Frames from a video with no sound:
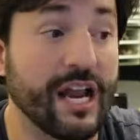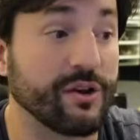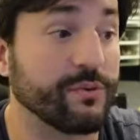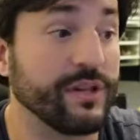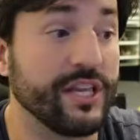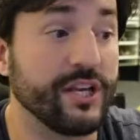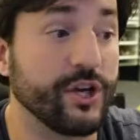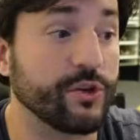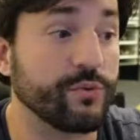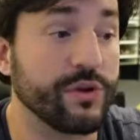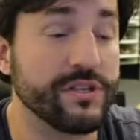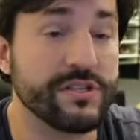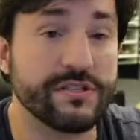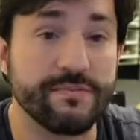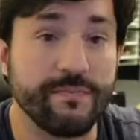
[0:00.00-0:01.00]
of really good
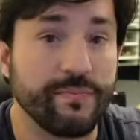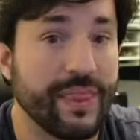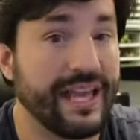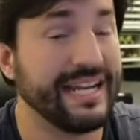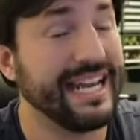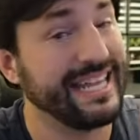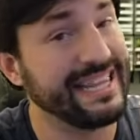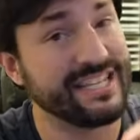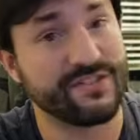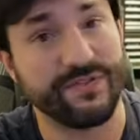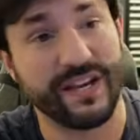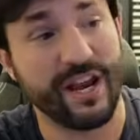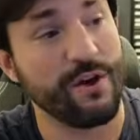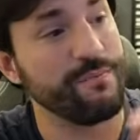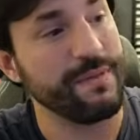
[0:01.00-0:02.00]
ones, and in this
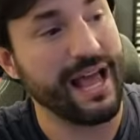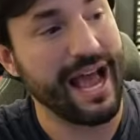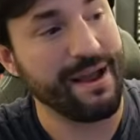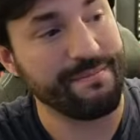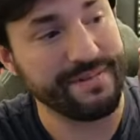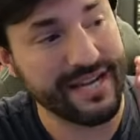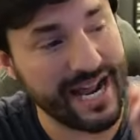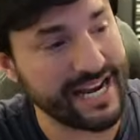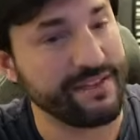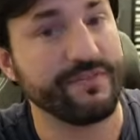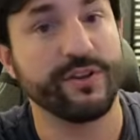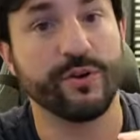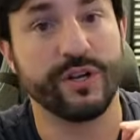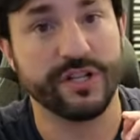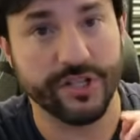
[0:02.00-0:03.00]
video, I'm not even
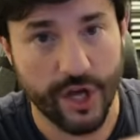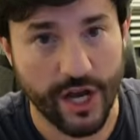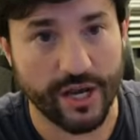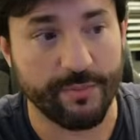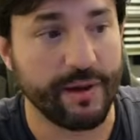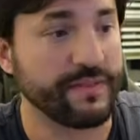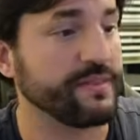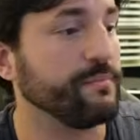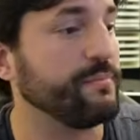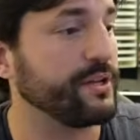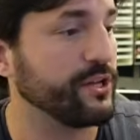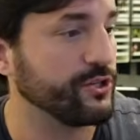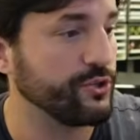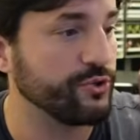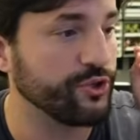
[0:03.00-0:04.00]
going to talk about them
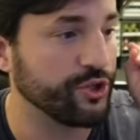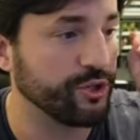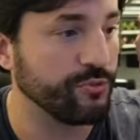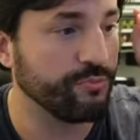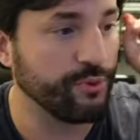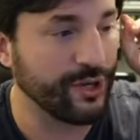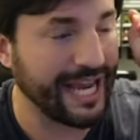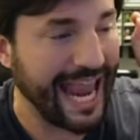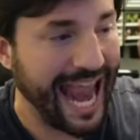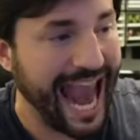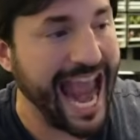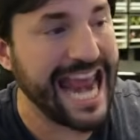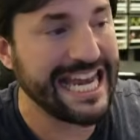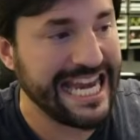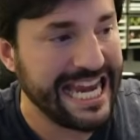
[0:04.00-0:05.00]
because you shouldn't put
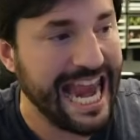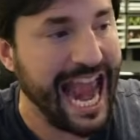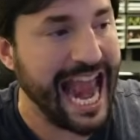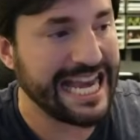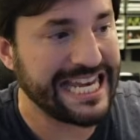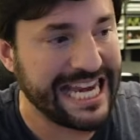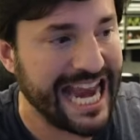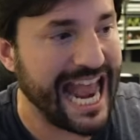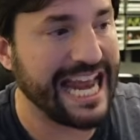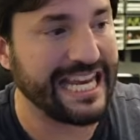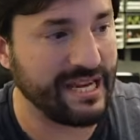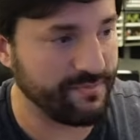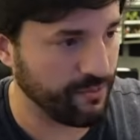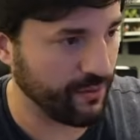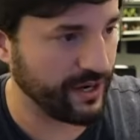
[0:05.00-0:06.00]
any
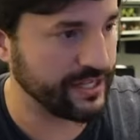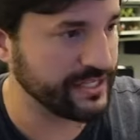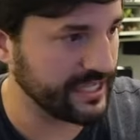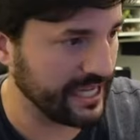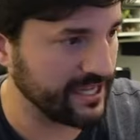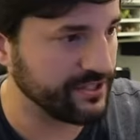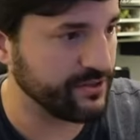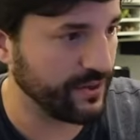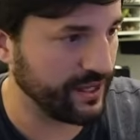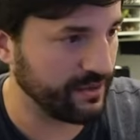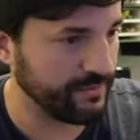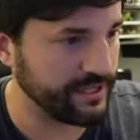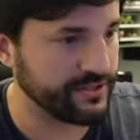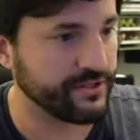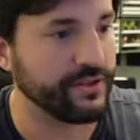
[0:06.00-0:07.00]
points into
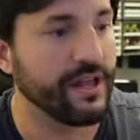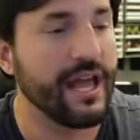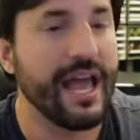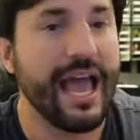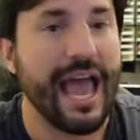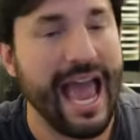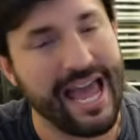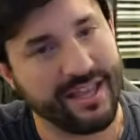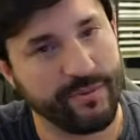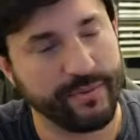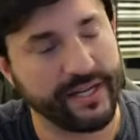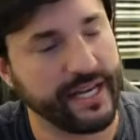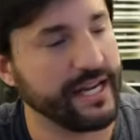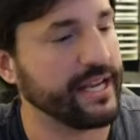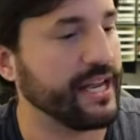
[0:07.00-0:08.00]
Elemental at the
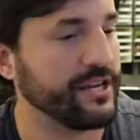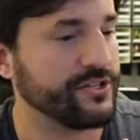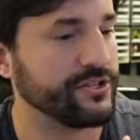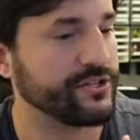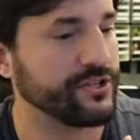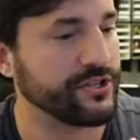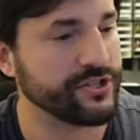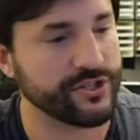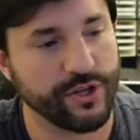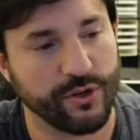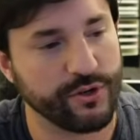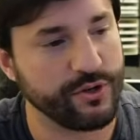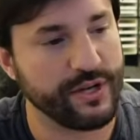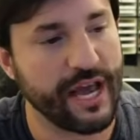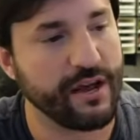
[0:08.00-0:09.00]
beginning. It's just going to slow
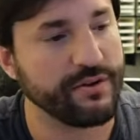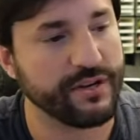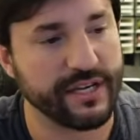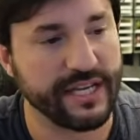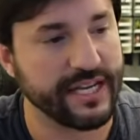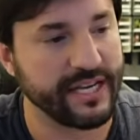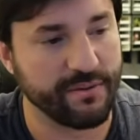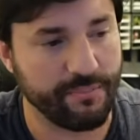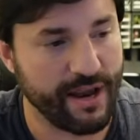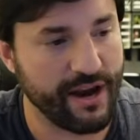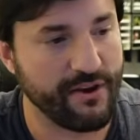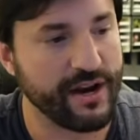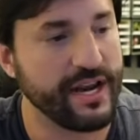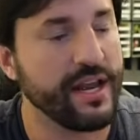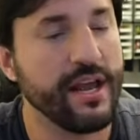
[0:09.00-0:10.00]
you down getting
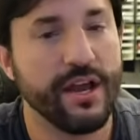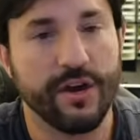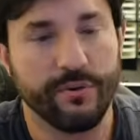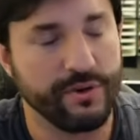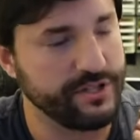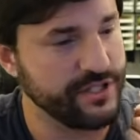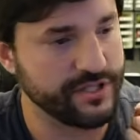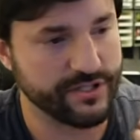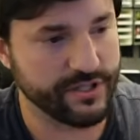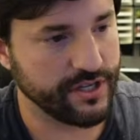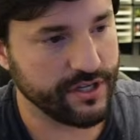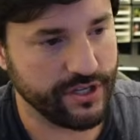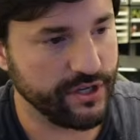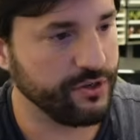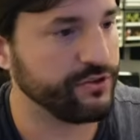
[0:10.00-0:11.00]
Parry, which is
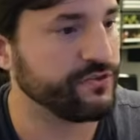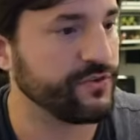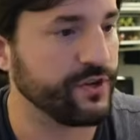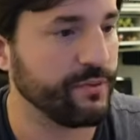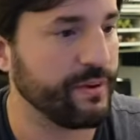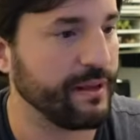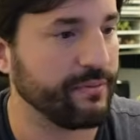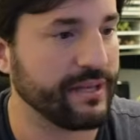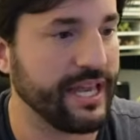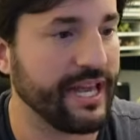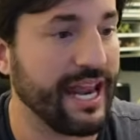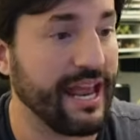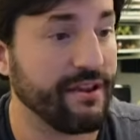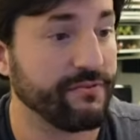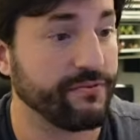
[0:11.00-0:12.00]
huge for you to be able to
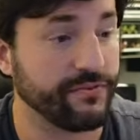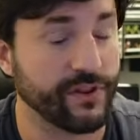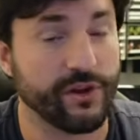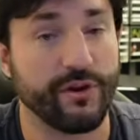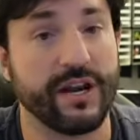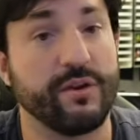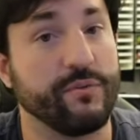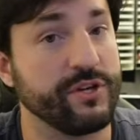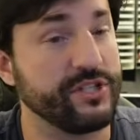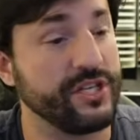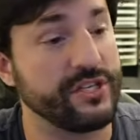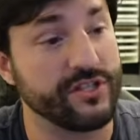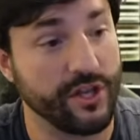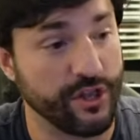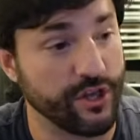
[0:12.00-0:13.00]
get, and Flurry, which
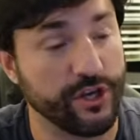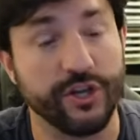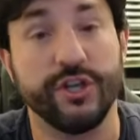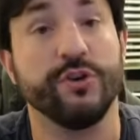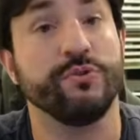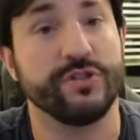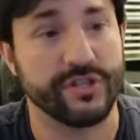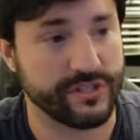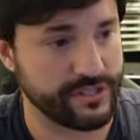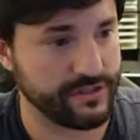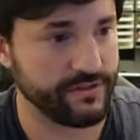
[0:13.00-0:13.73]
is the hugest